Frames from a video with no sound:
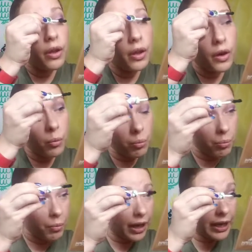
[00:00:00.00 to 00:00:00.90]
I
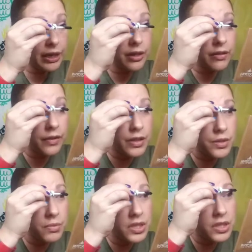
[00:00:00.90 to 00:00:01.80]
don't mind this
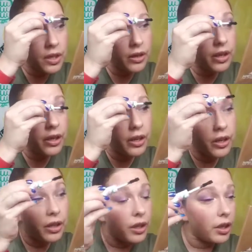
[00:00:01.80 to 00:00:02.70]
mascara.
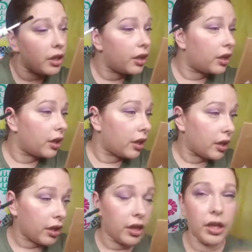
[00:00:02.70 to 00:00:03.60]

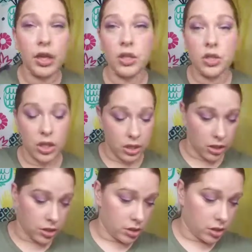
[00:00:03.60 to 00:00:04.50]
It
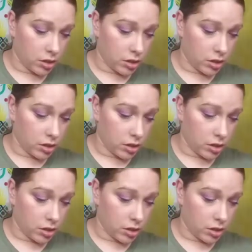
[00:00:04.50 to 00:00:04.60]
just